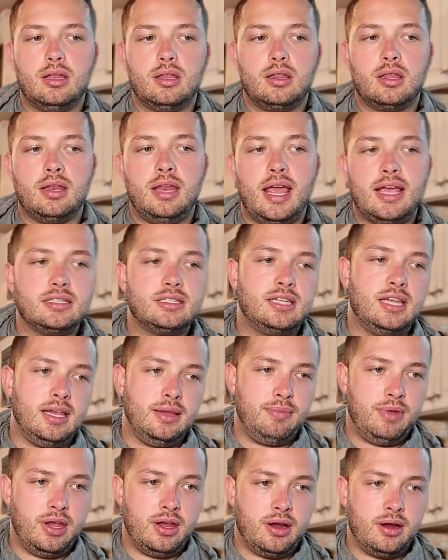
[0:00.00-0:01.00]
The next
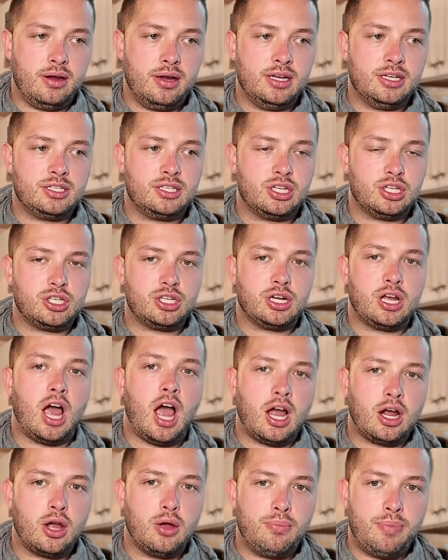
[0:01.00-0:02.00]
team here is the
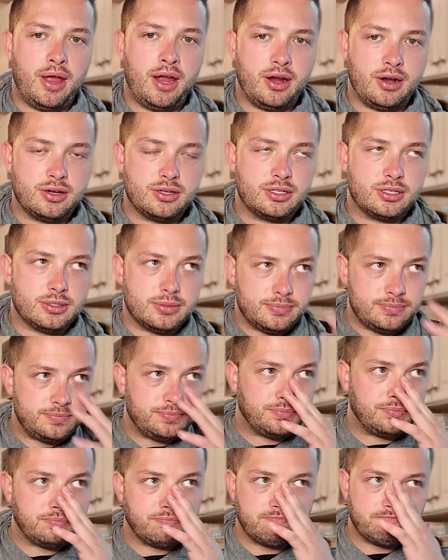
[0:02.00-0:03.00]
Chicago Bears.
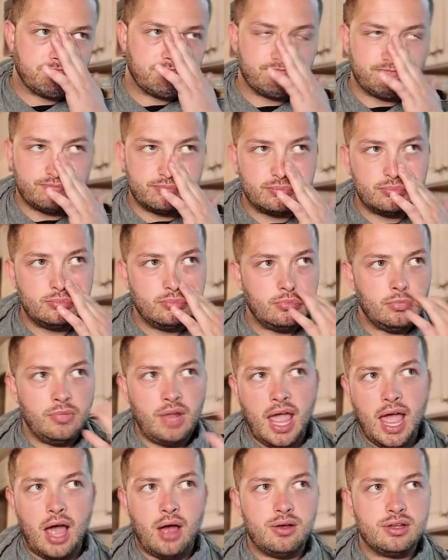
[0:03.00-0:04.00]

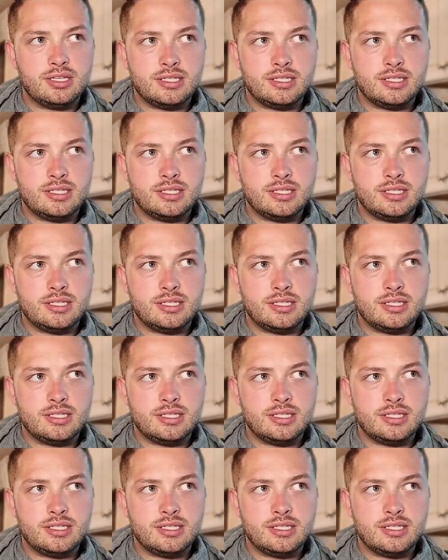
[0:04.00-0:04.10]
Now,